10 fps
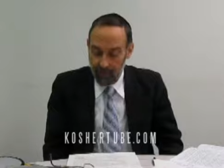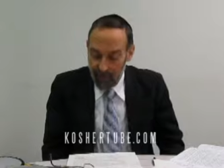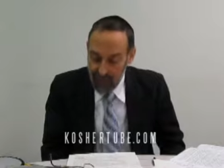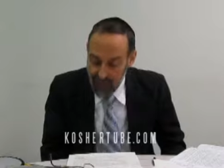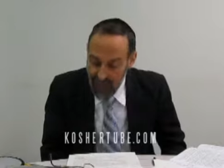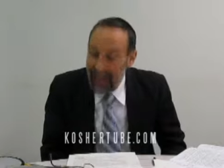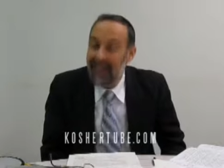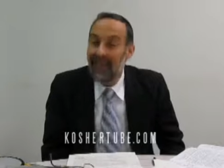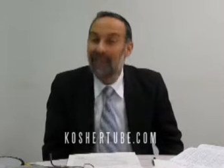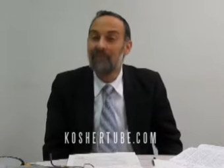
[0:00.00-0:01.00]

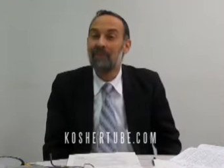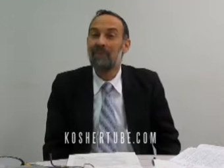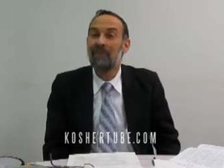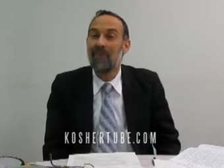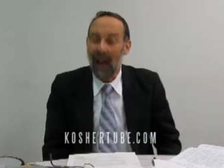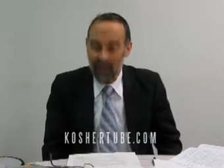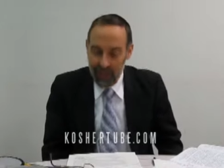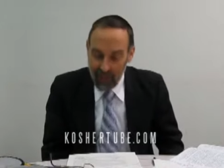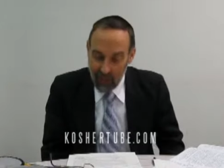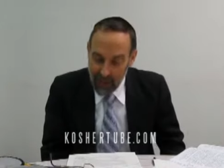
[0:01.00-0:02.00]
then I
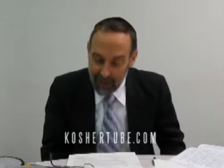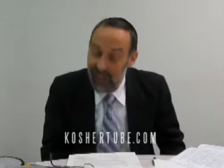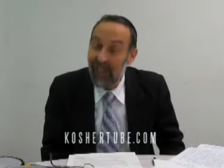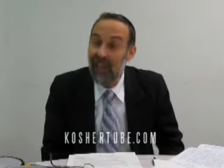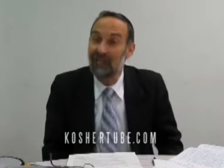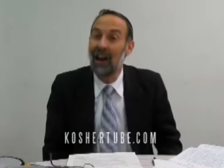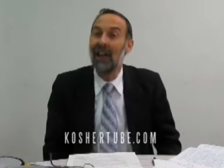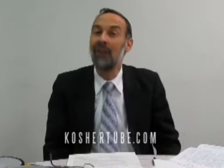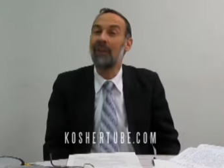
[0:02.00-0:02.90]
think we have to say the following: